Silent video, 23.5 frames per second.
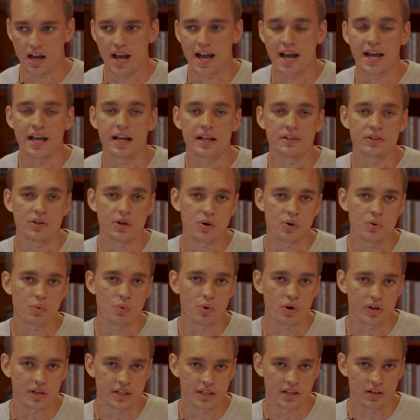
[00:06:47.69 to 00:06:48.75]
I had no
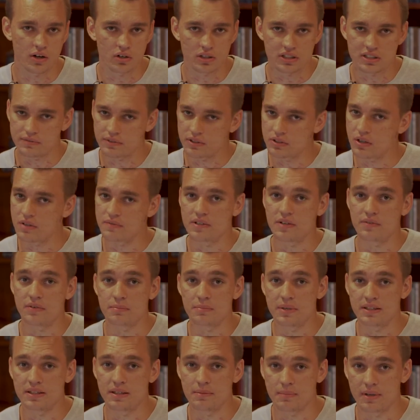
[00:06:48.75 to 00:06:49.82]
worry at all, even though I've never
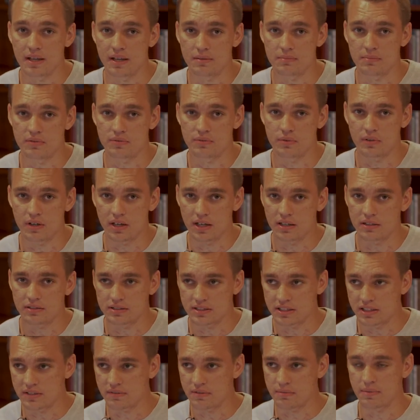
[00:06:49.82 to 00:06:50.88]
met the man before,
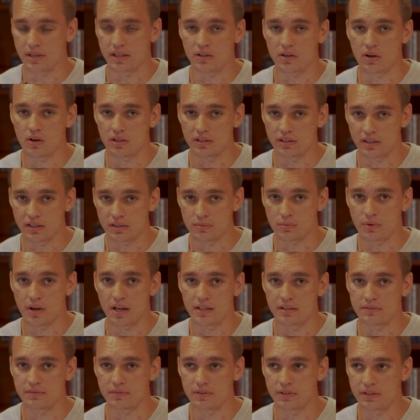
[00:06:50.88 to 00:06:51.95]
to give him my car and let him
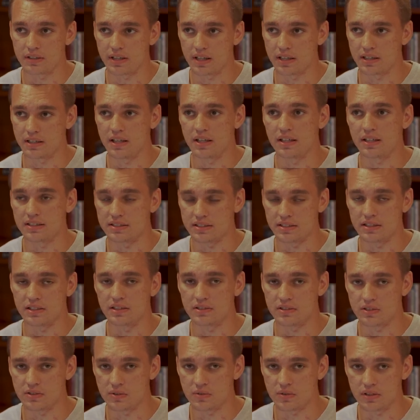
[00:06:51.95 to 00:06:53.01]
ride it for a day because he
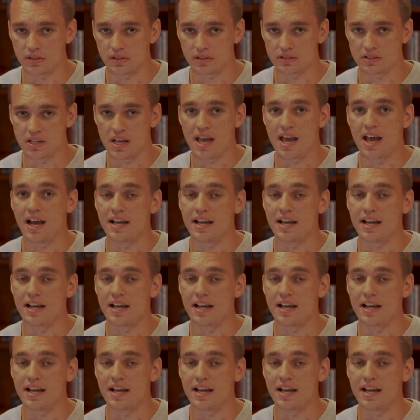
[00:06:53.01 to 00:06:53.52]
needed to do things.